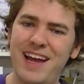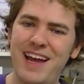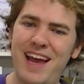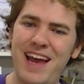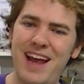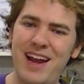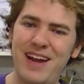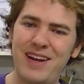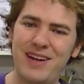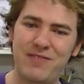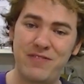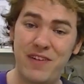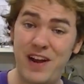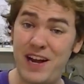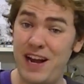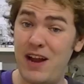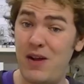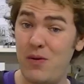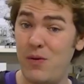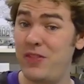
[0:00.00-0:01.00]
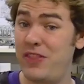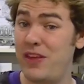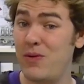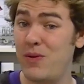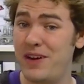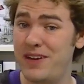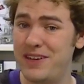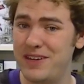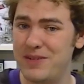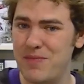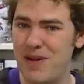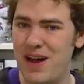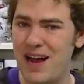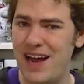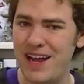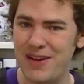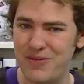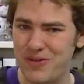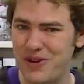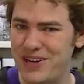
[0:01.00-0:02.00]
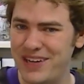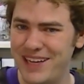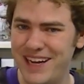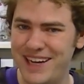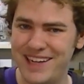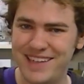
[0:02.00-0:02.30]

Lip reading: and find out what they wanted to buy and where to get